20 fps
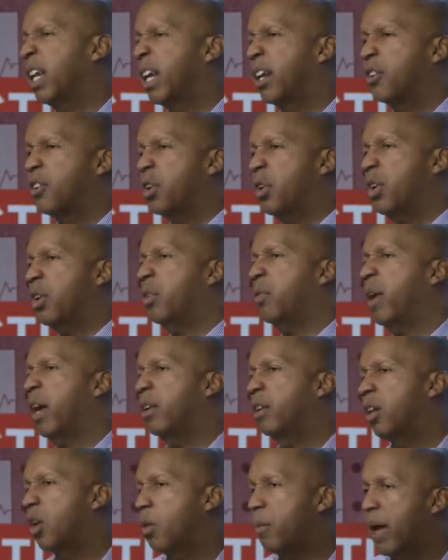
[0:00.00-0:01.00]
And I turned
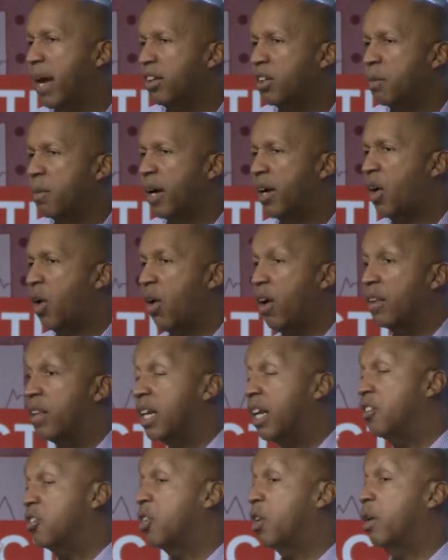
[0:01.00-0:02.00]
around to go back to my car, and
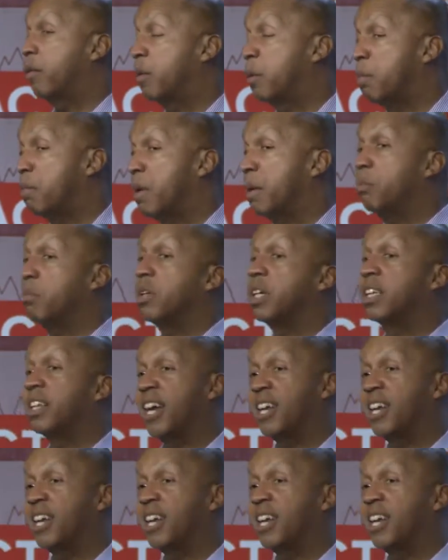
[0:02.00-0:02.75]
then I started remembering